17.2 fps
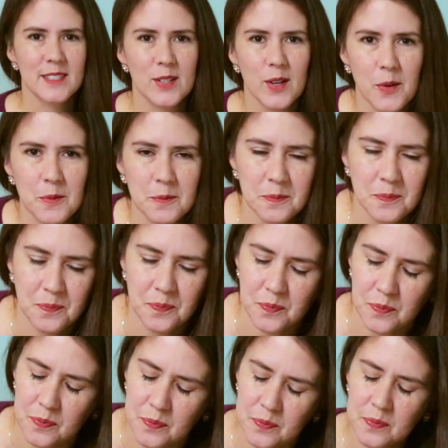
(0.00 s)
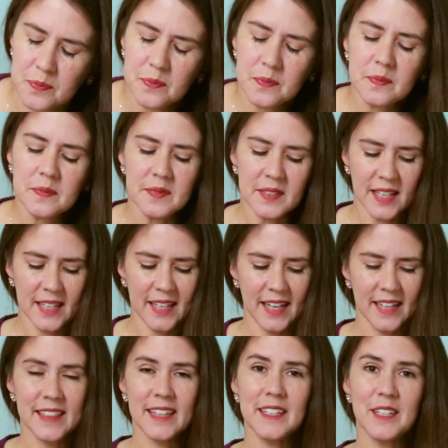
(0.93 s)
So
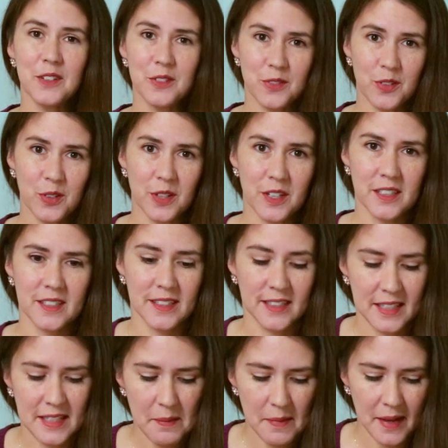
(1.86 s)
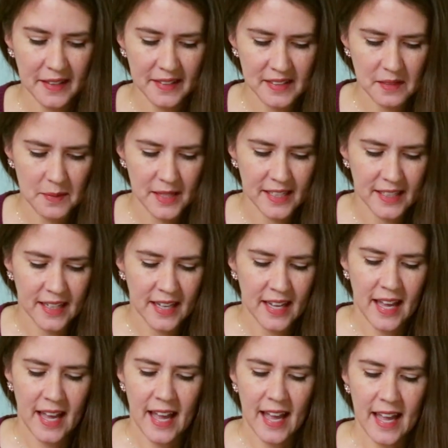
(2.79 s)
thank you for emailing me,
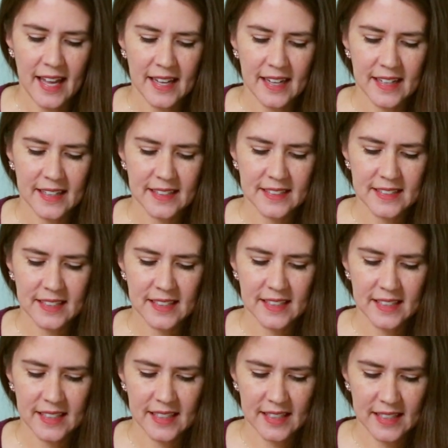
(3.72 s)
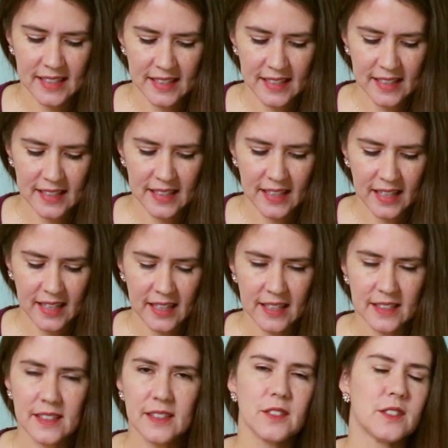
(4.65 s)
and
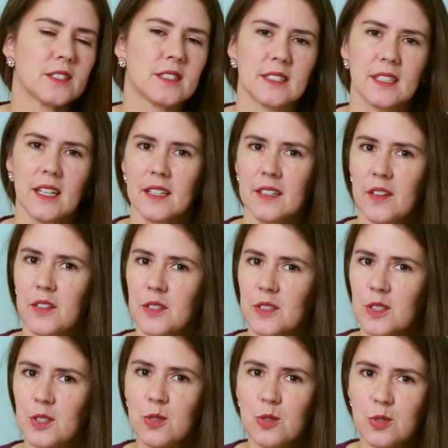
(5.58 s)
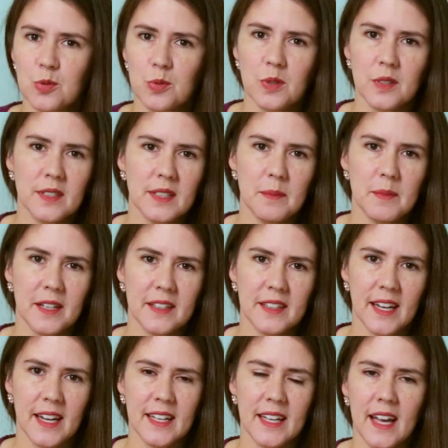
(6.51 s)
there's another usual email
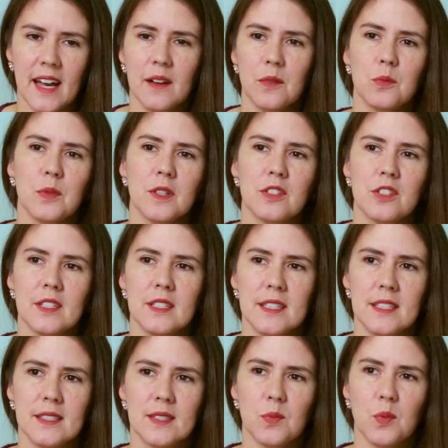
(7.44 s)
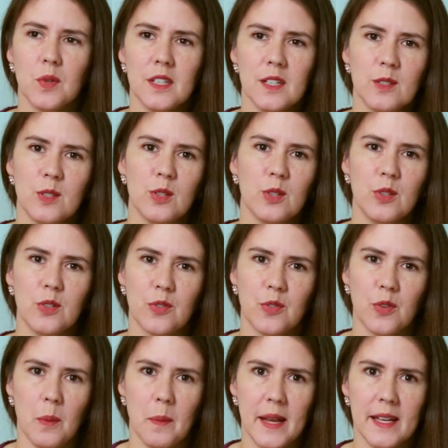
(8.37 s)
that I get, which is, what do you do
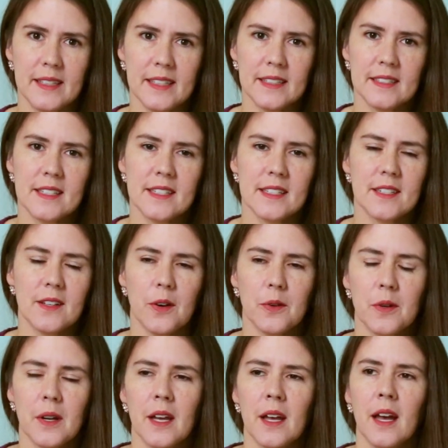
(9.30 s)
for maintenance? So